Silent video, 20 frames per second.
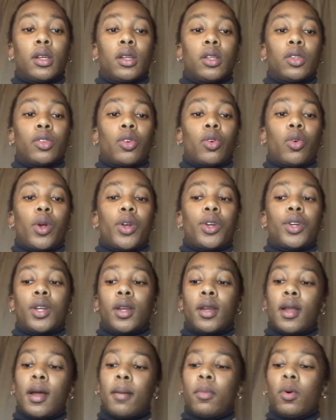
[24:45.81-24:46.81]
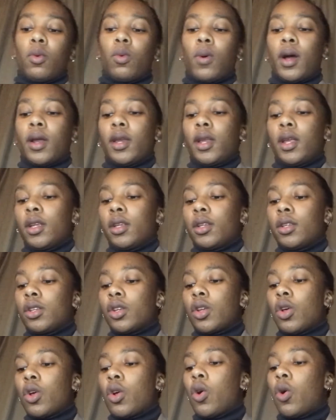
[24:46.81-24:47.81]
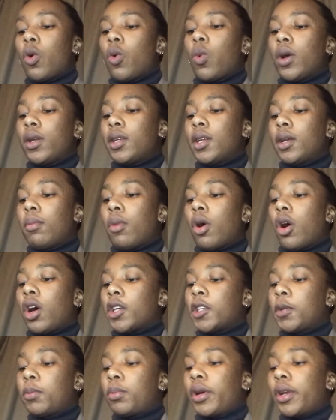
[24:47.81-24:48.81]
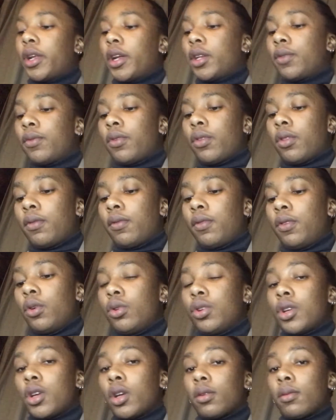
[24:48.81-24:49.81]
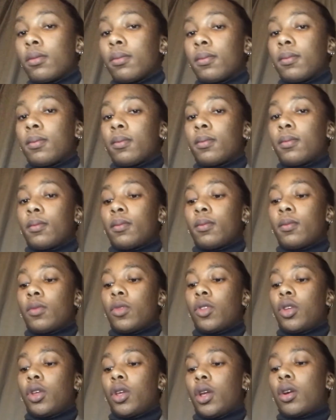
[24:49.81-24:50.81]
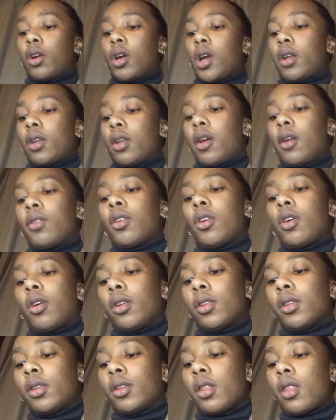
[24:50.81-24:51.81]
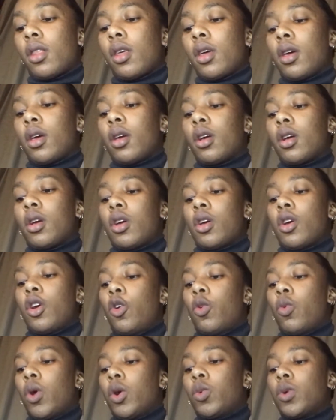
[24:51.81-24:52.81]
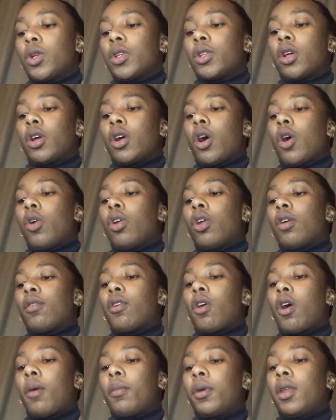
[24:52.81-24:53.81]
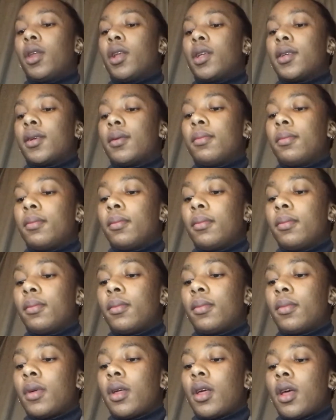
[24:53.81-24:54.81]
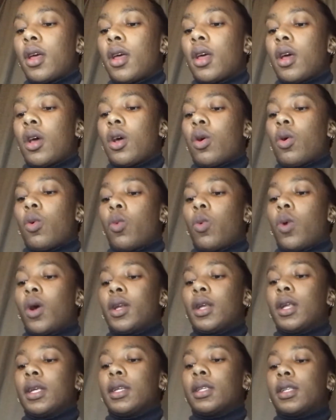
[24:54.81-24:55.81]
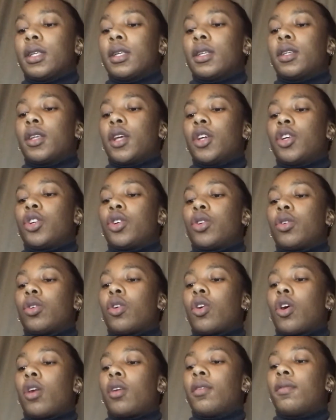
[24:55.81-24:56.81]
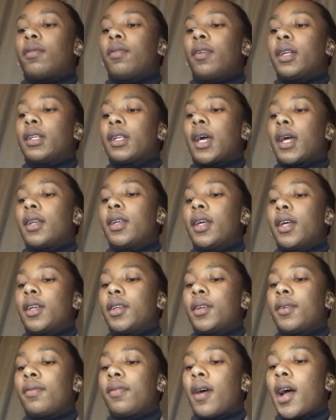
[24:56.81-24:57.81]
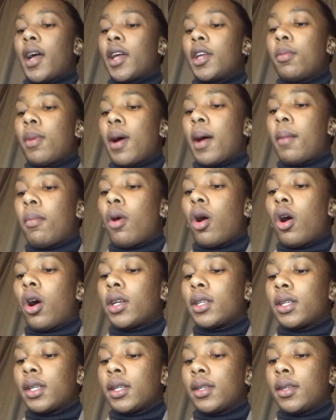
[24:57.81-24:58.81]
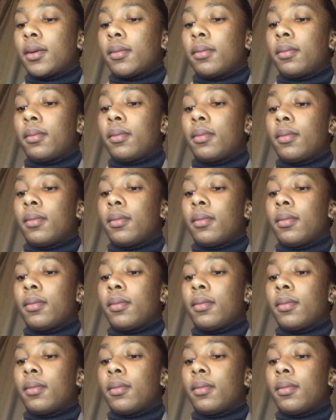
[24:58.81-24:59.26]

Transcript: So question number 1 is, what did Marx predict for the future? You can write down your answer there. What was the goal of communism? What is the central conflict identified by Marxism?